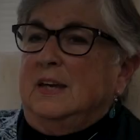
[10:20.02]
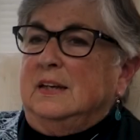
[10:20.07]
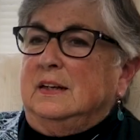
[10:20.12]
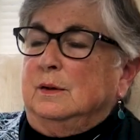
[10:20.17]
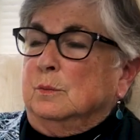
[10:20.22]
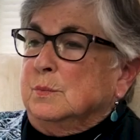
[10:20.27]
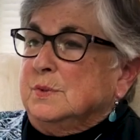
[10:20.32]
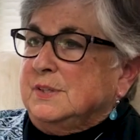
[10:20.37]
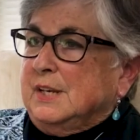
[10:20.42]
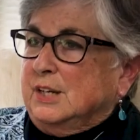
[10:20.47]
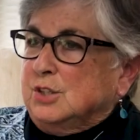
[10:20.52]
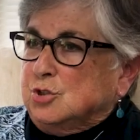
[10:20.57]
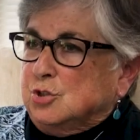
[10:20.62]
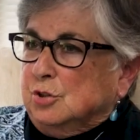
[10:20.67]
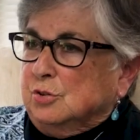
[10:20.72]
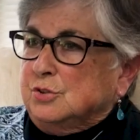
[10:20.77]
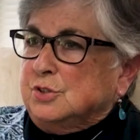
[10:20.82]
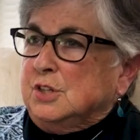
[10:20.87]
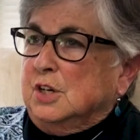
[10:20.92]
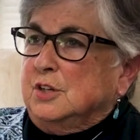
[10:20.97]
It was at
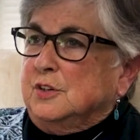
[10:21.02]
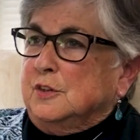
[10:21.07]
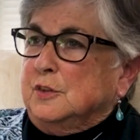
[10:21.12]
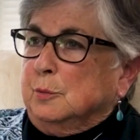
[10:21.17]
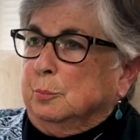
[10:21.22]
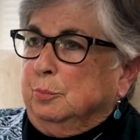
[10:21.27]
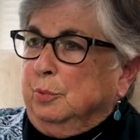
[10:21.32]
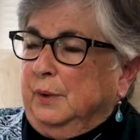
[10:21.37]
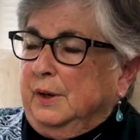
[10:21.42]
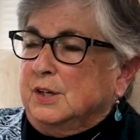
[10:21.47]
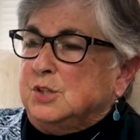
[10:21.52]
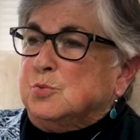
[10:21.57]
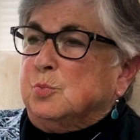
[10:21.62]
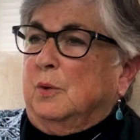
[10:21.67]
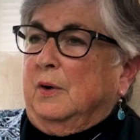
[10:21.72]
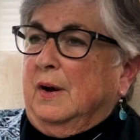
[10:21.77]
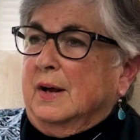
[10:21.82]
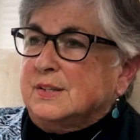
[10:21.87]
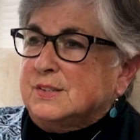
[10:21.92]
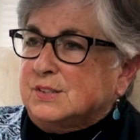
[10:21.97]
church under the bridge
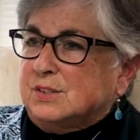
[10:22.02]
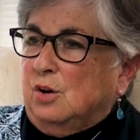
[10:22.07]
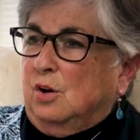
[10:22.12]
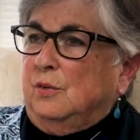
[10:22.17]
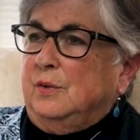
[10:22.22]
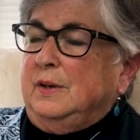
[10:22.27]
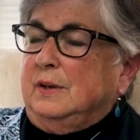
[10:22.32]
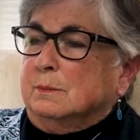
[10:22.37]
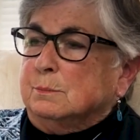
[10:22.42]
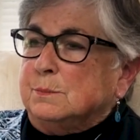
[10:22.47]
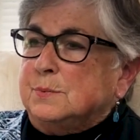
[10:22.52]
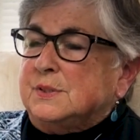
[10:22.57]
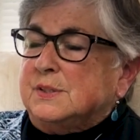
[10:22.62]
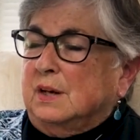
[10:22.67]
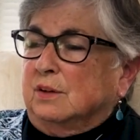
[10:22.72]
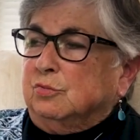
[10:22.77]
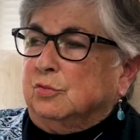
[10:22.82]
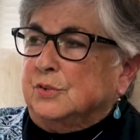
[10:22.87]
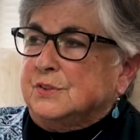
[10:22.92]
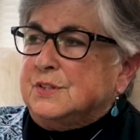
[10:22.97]
where I saw him several